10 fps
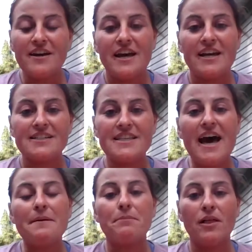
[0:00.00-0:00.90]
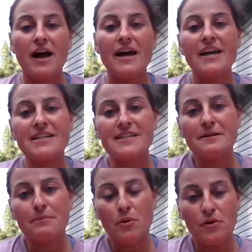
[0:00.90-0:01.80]
is that play is an
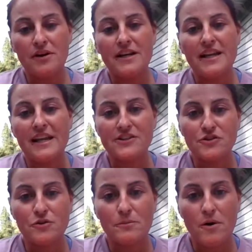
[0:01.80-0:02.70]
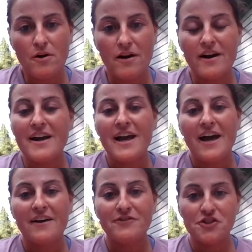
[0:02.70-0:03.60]
important and integral part
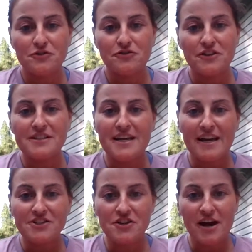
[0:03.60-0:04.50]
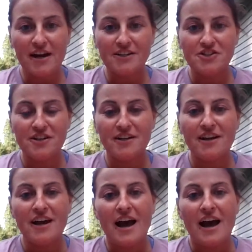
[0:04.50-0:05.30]
of children's education.